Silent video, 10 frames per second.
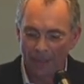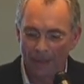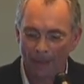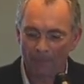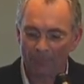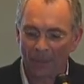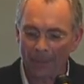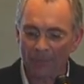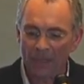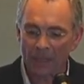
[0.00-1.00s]

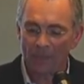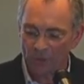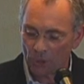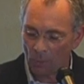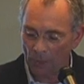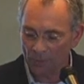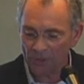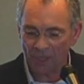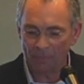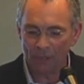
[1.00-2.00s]
But it's been so well
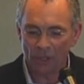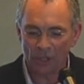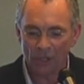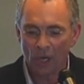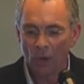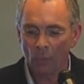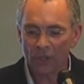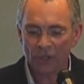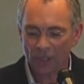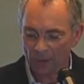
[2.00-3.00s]
received because
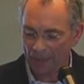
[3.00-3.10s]
what she,